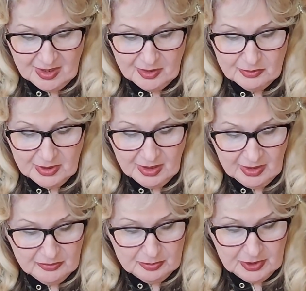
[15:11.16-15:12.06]
We
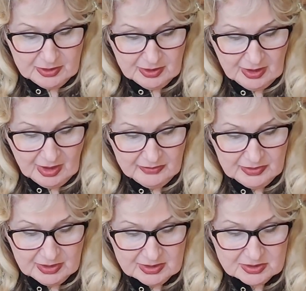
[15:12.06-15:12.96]
have been
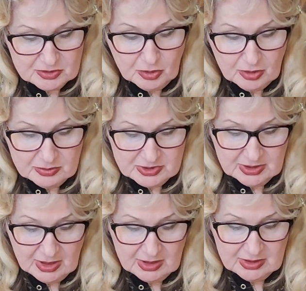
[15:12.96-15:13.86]
having storms
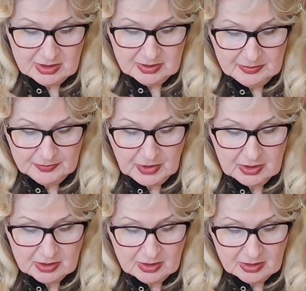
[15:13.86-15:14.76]
and
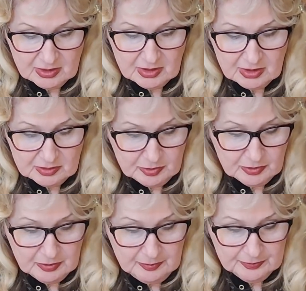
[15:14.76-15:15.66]

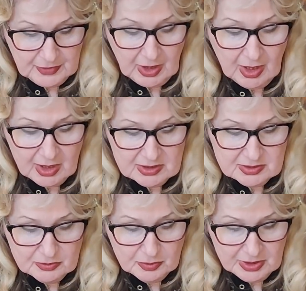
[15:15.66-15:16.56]
incredible high
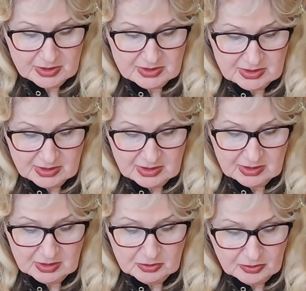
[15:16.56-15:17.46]
winds
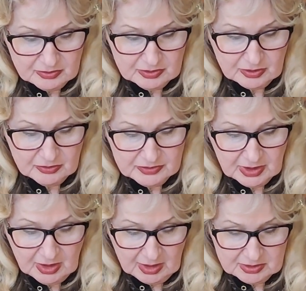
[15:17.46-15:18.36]
in the north of
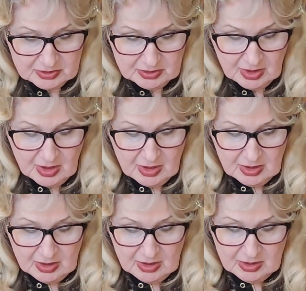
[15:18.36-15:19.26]
the country.
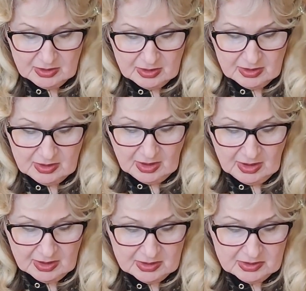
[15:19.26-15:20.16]
The
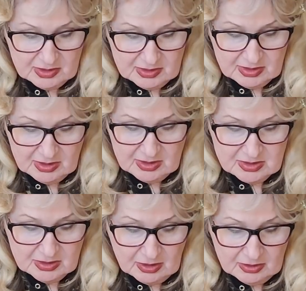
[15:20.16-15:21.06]
electricity
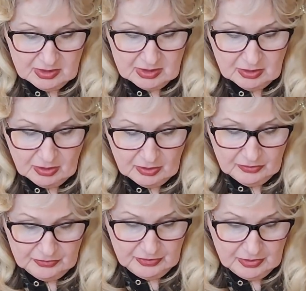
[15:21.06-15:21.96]
is on and
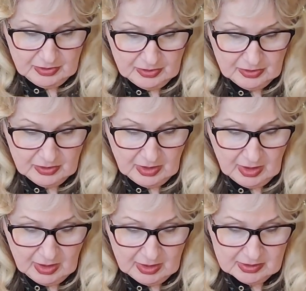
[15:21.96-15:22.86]
off,
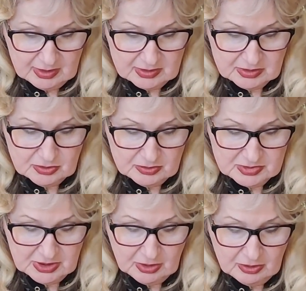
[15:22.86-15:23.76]
and the
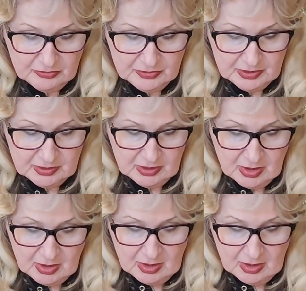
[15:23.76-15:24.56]
storms are often